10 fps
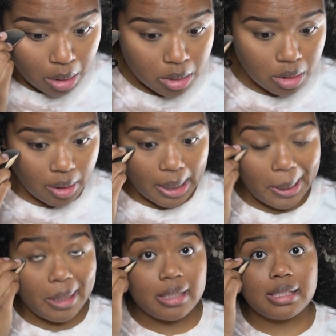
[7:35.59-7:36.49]
so that
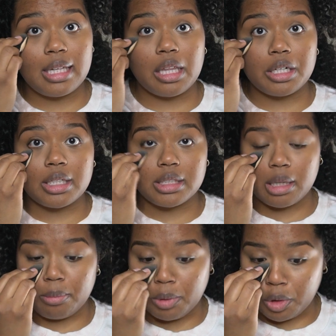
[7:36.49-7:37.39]
the concealer
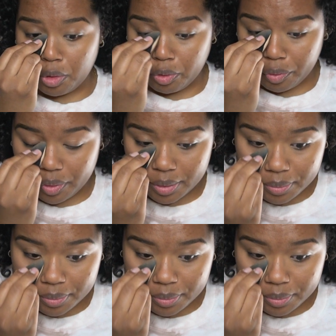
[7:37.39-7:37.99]
doesn't move.